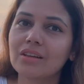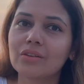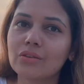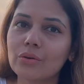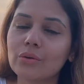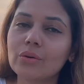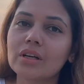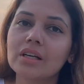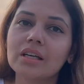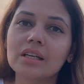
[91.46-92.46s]
So
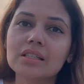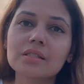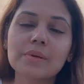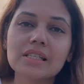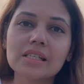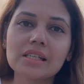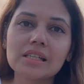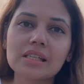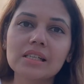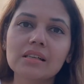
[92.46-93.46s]
it is
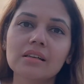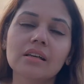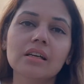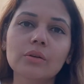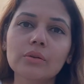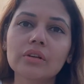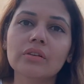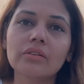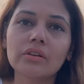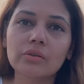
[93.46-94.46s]
basically une
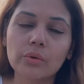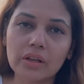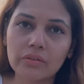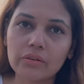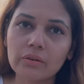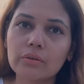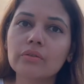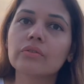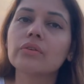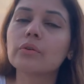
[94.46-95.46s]
situation
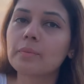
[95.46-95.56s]
sur